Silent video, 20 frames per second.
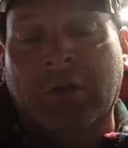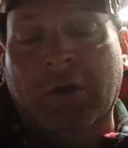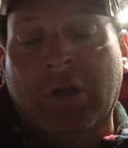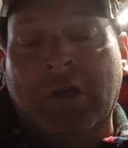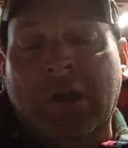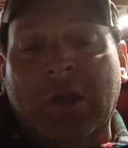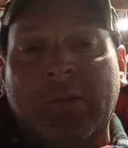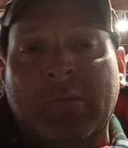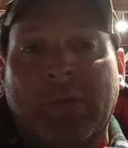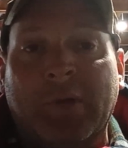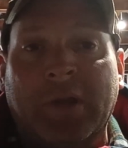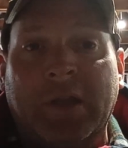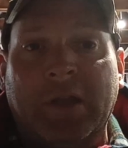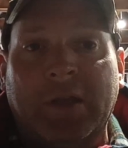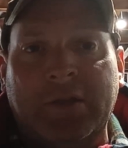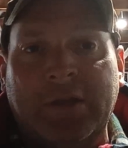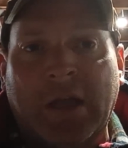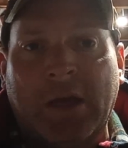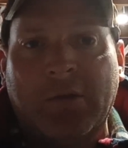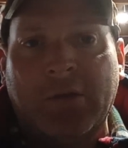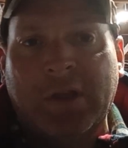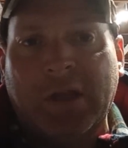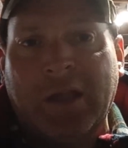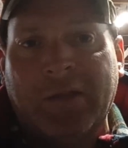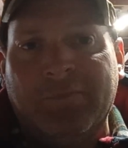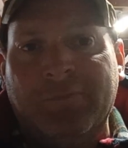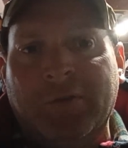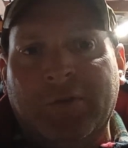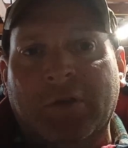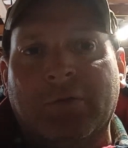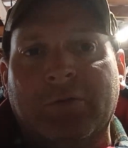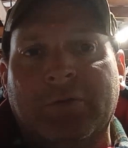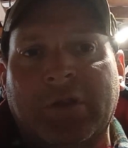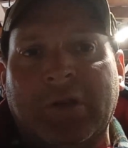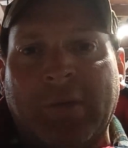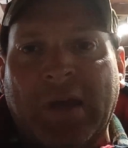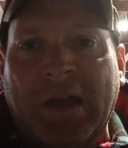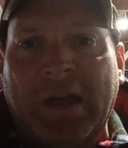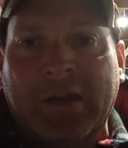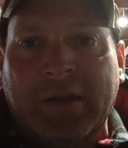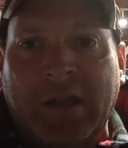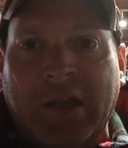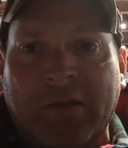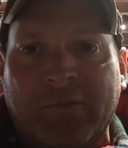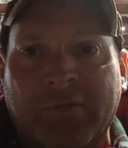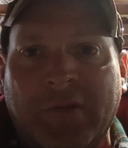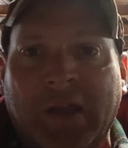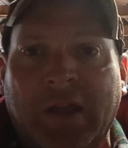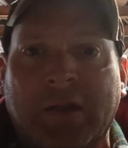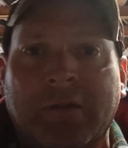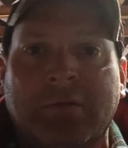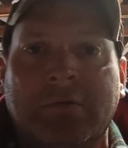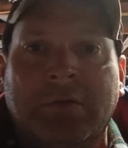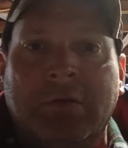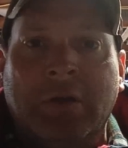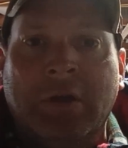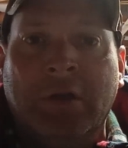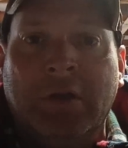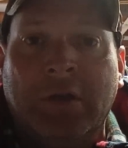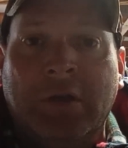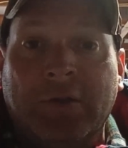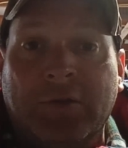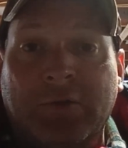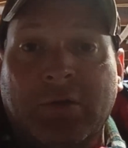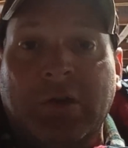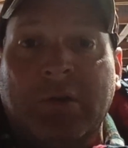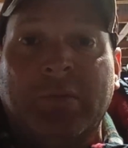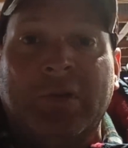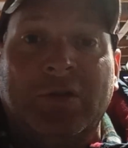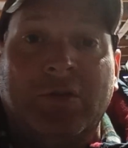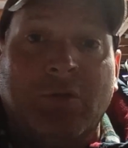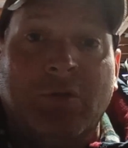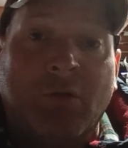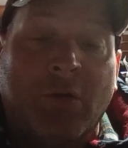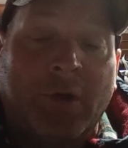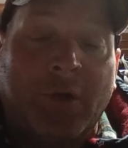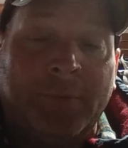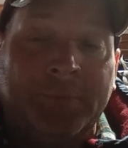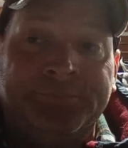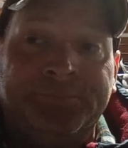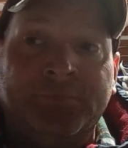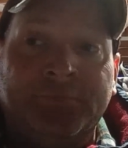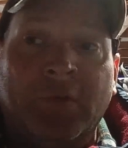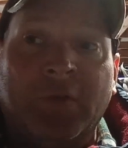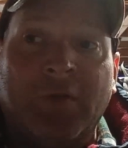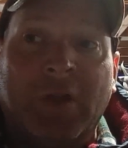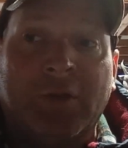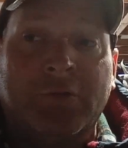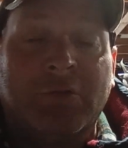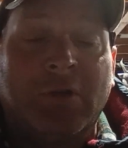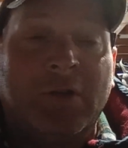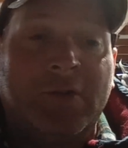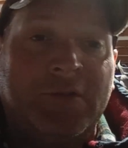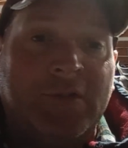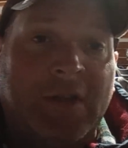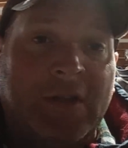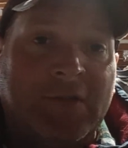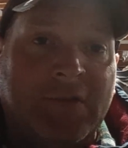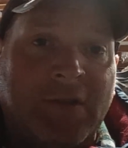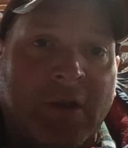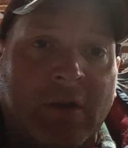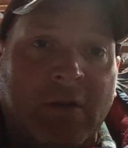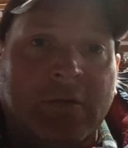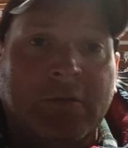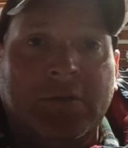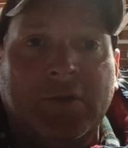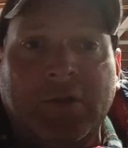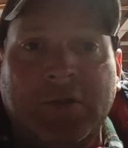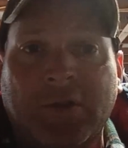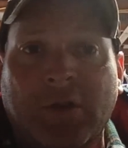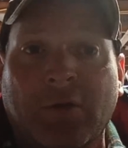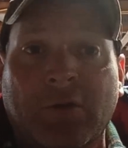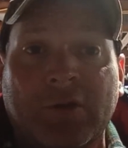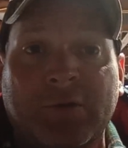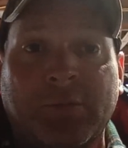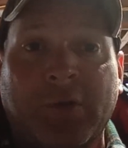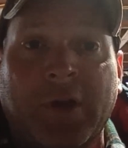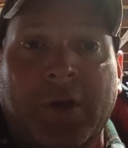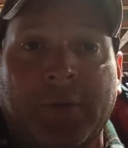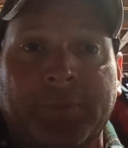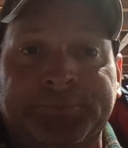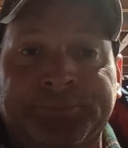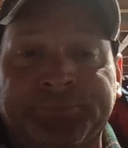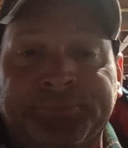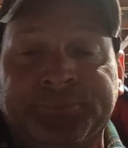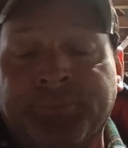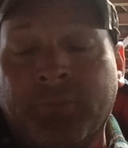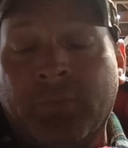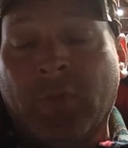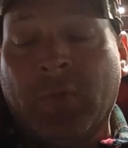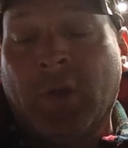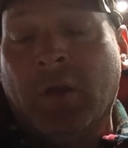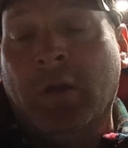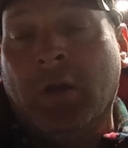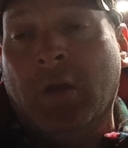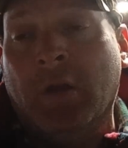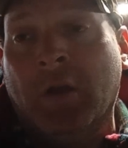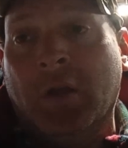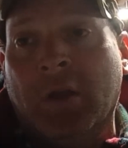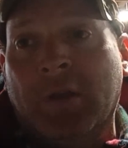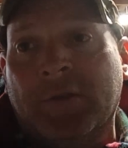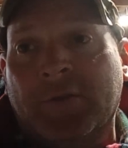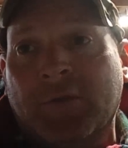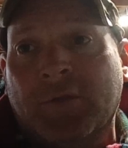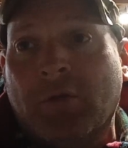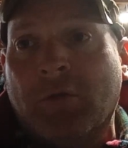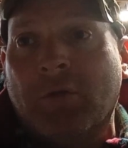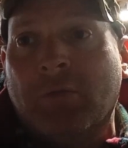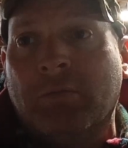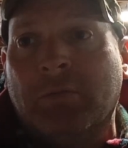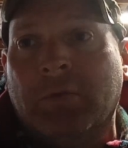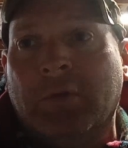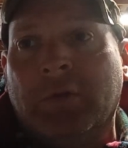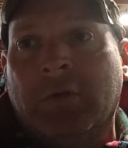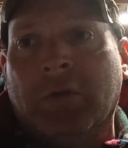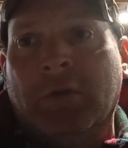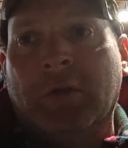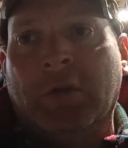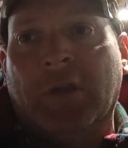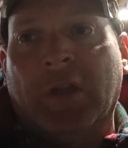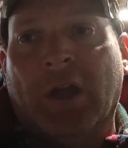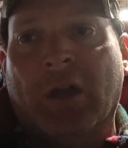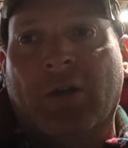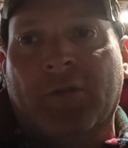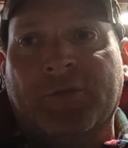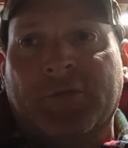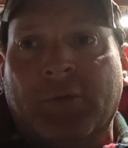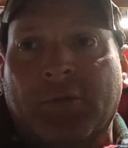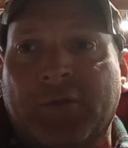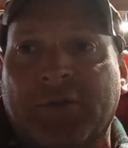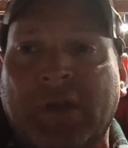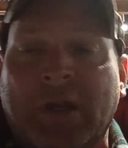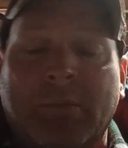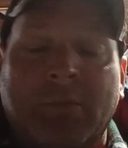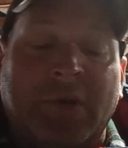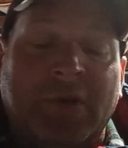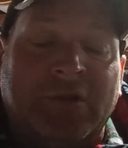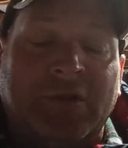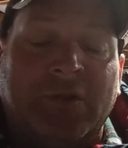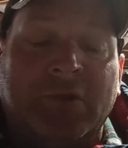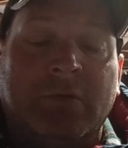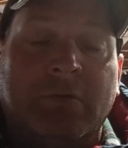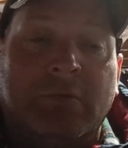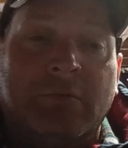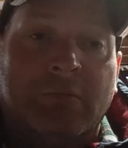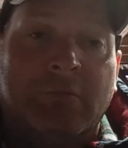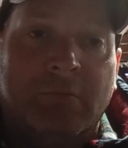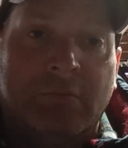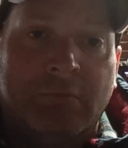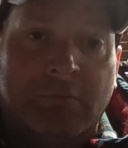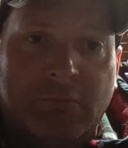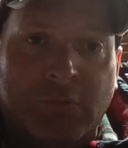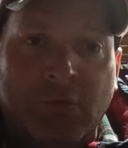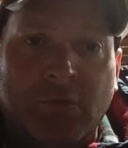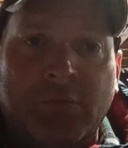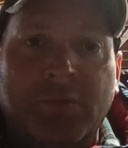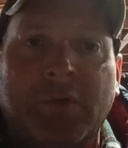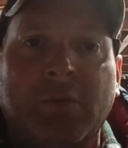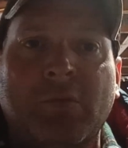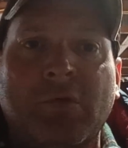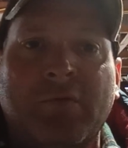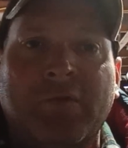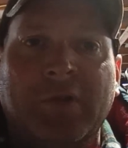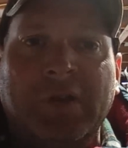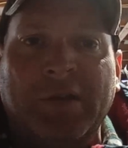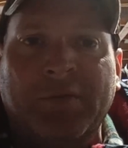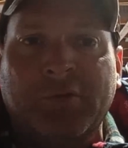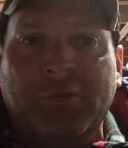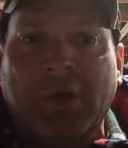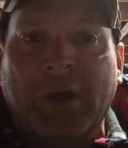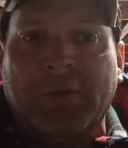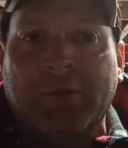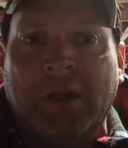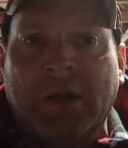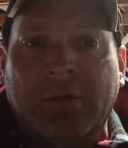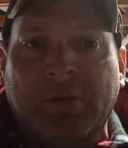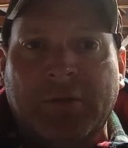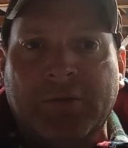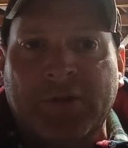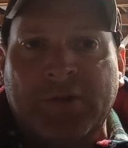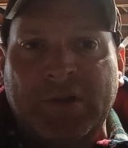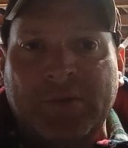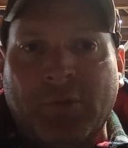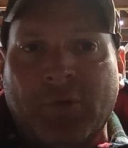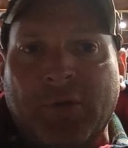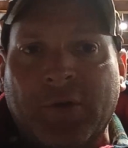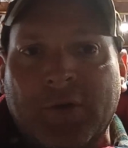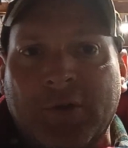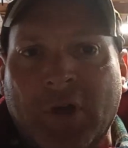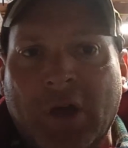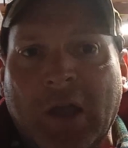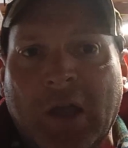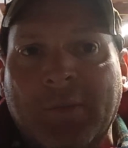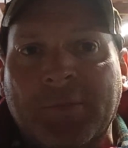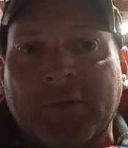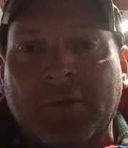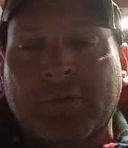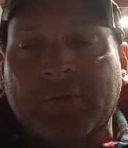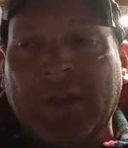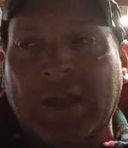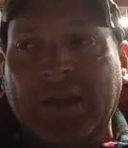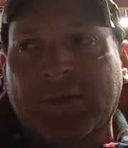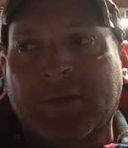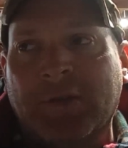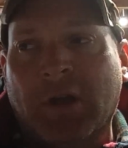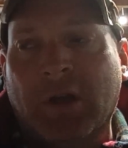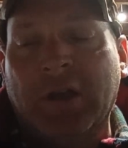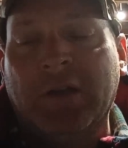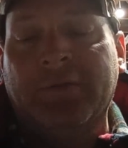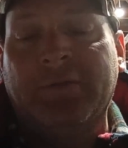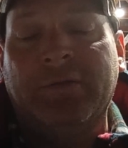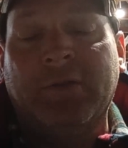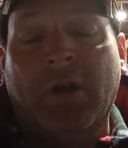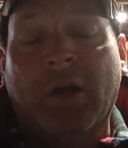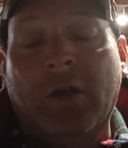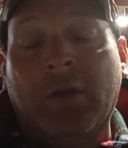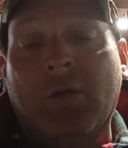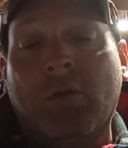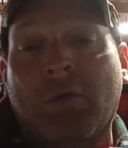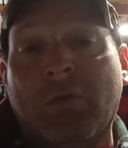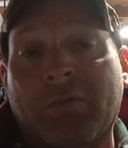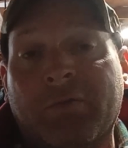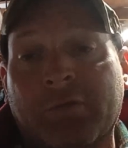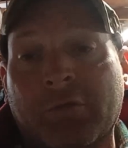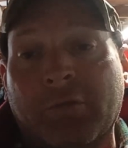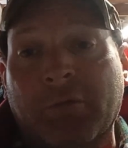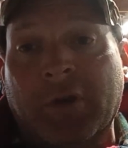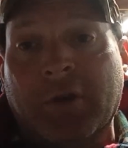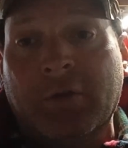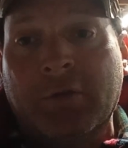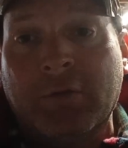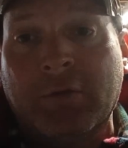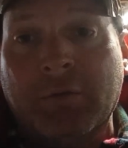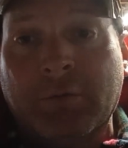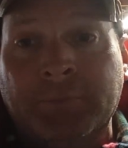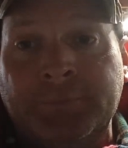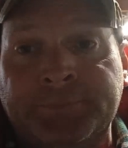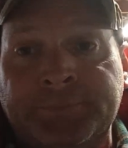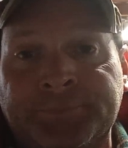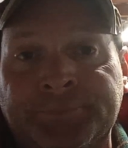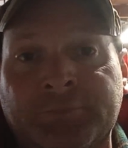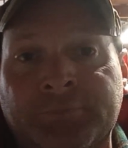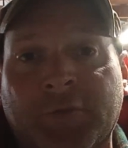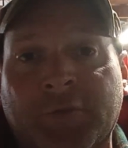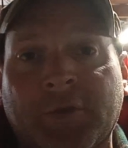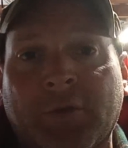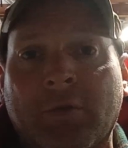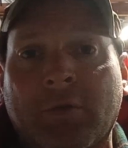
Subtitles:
But getting down in that field to the back of that van is going to be a chore. If that truck sticks there, she's there to spring. So, also, there's not much room to move the lift around down there at this point in time. So that's kind of on hold for a week or two. So